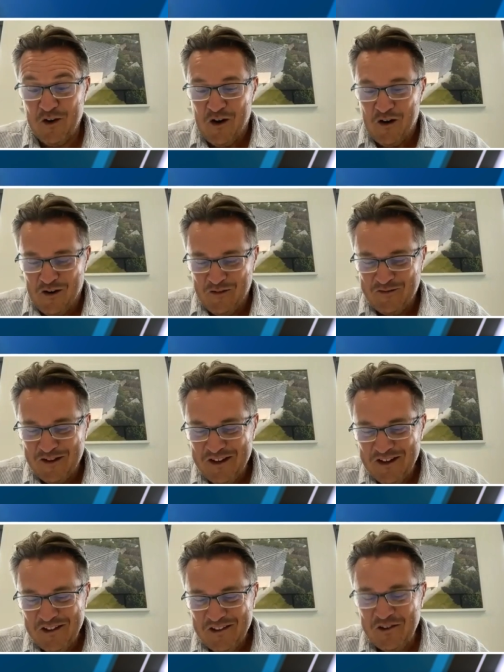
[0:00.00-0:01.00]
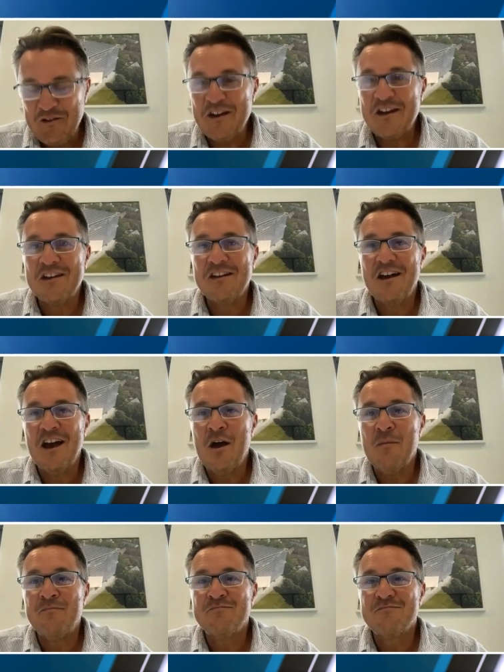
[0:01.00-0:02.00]
off doing
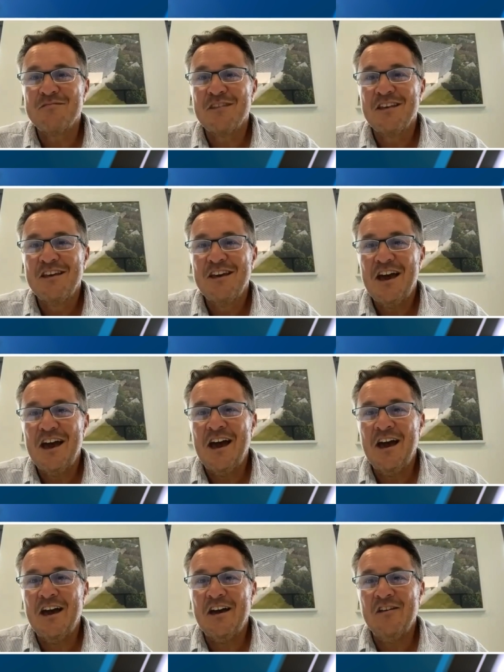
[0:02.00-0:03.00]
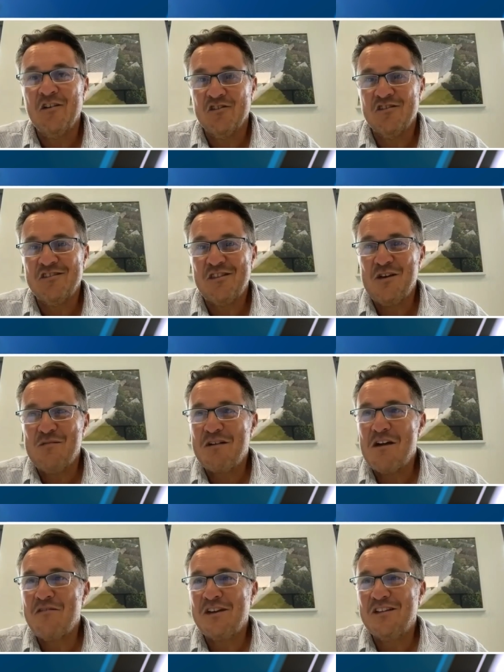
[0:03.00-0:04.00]
um, uh, not just the
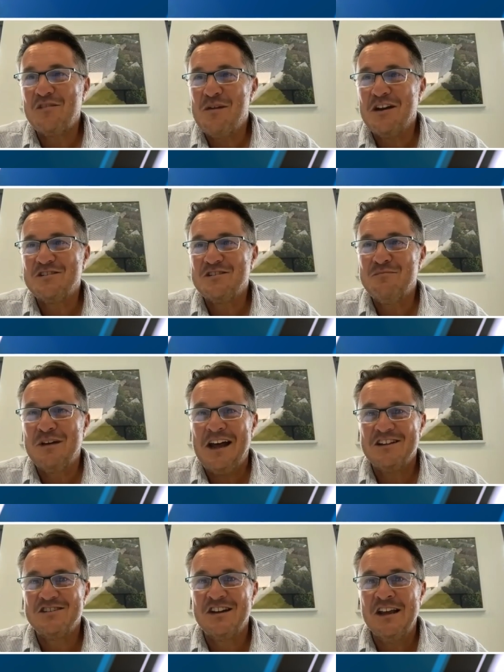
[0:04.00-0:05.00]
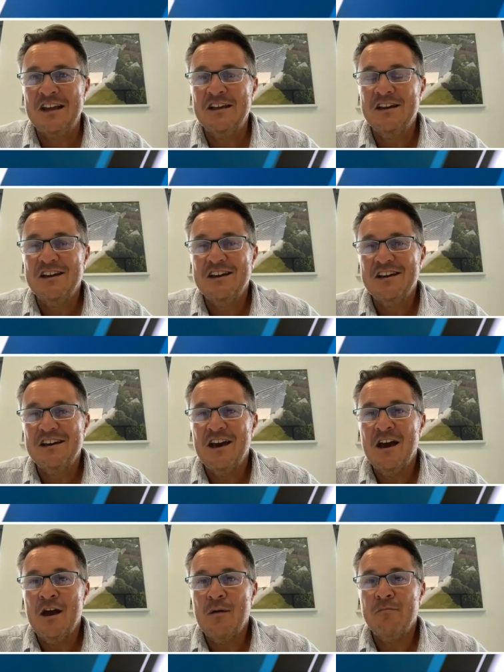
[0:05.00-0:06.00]
thermographic inspection, but actually
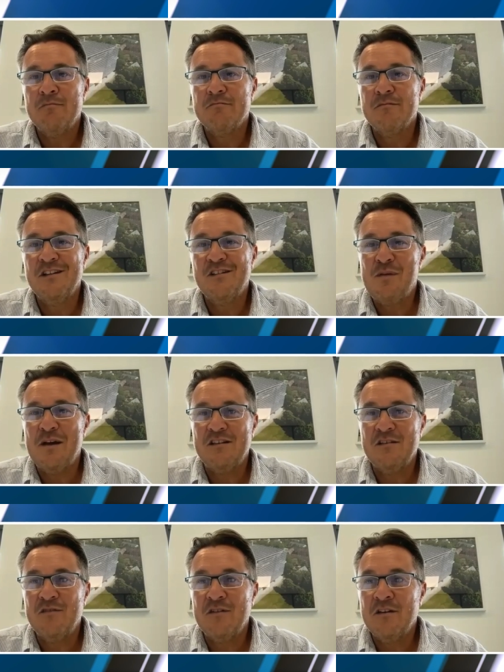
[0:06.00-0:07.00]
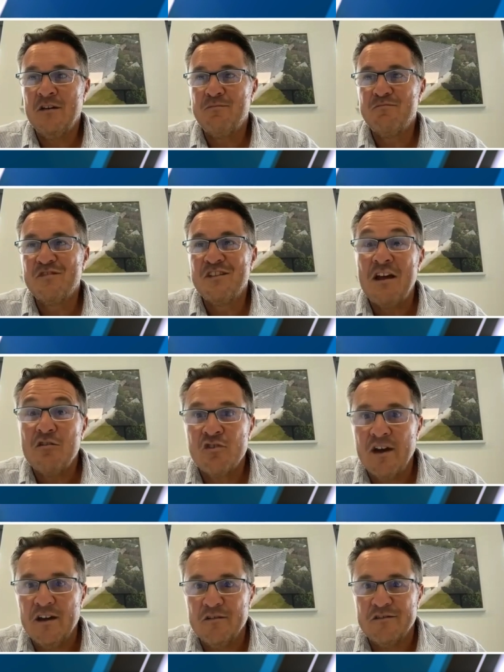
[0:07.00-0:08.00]
um, inspecting for snail
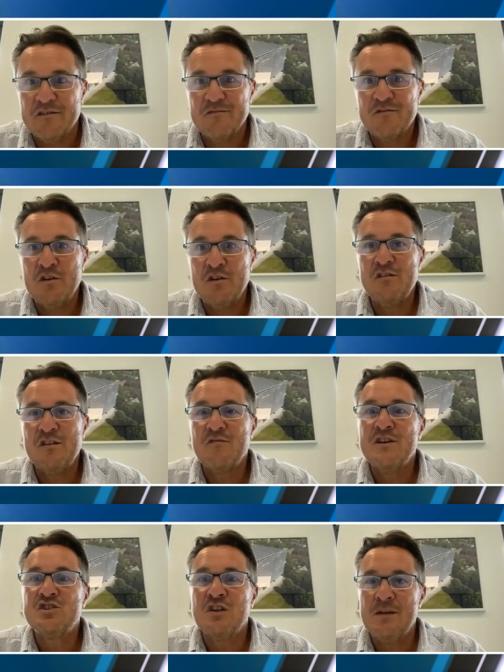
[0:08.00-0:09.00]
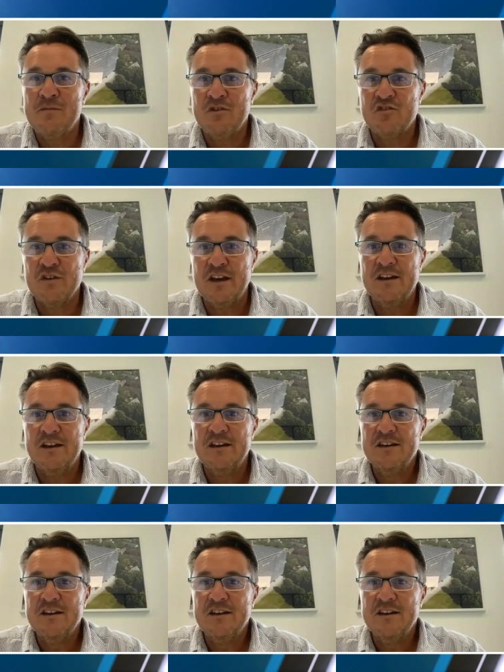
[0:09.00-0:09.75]
trails. So using visual imagery